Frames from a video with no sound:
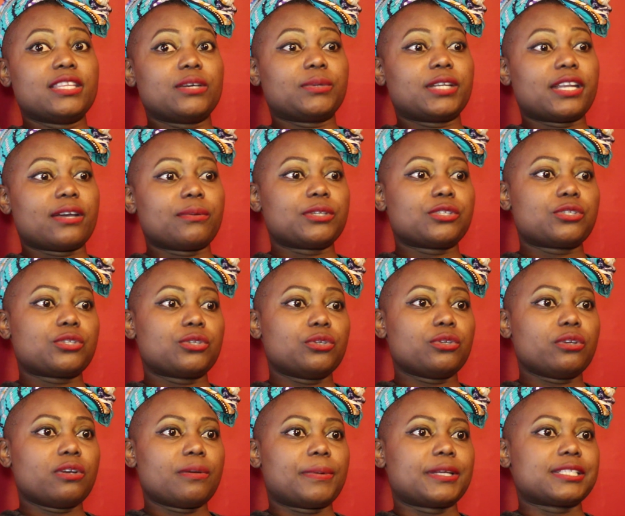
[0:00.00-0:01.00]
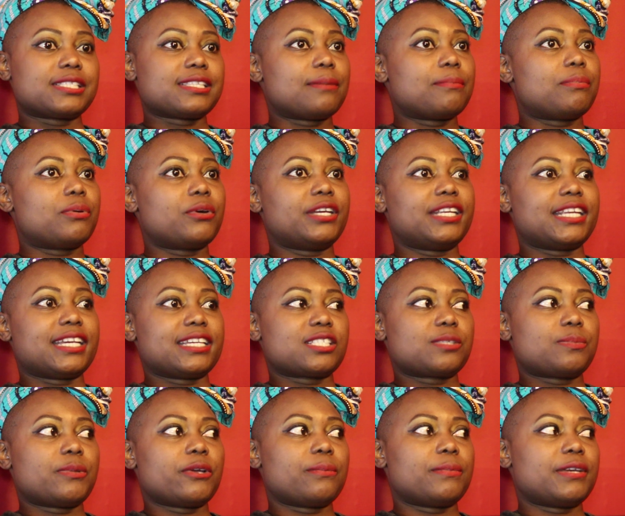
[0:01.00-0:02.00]
Then when I went to Europe at some point, I
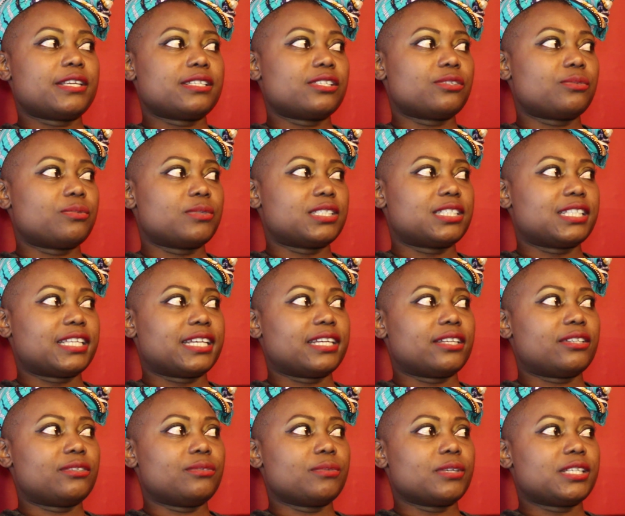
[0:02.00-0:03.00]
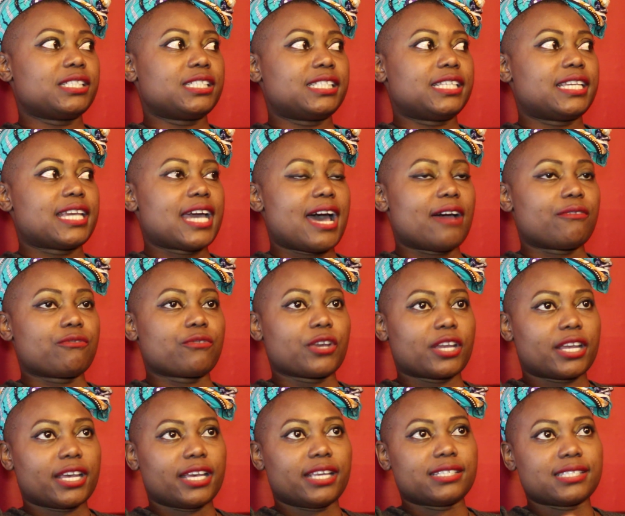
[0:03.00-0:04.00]
experimented with like really
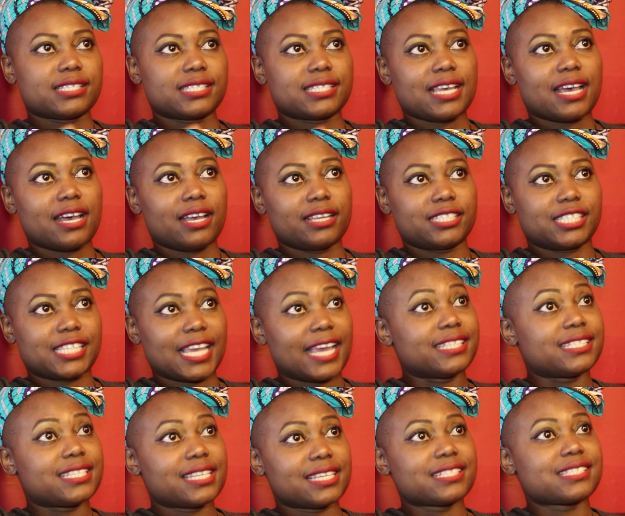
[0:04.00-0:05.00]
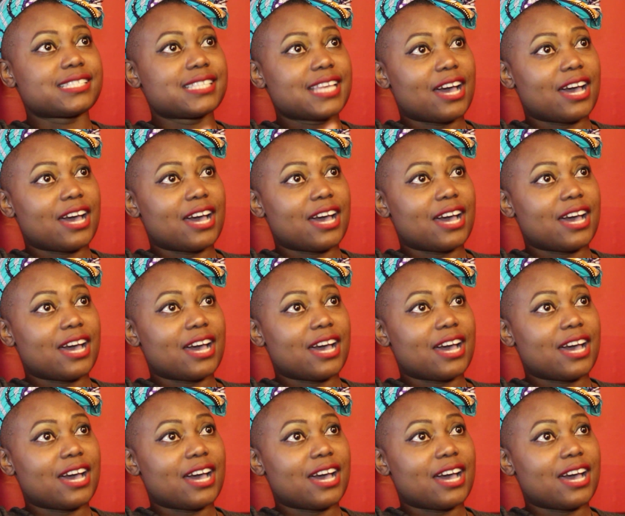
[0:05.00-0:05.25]
African chanting